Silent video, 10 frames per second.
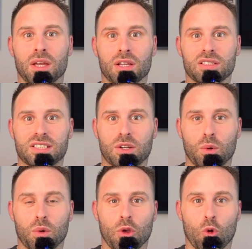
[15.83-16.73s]

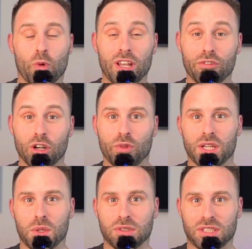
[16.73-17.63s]
So whenever we are
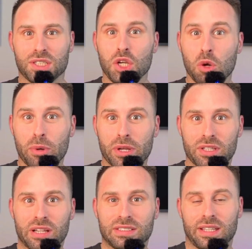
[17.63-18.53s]
using
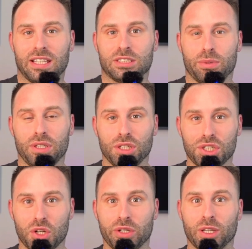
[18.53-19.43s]
GeoPandas, it's pretty
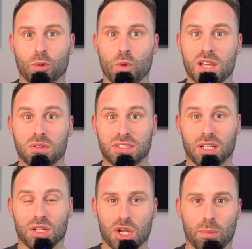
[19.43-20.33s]
sure that we are using
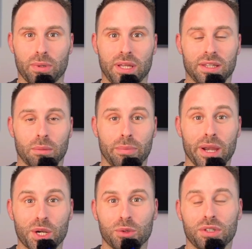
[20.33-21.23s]
Shapely in the
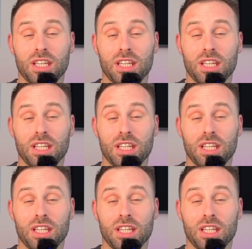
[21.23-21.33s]
background,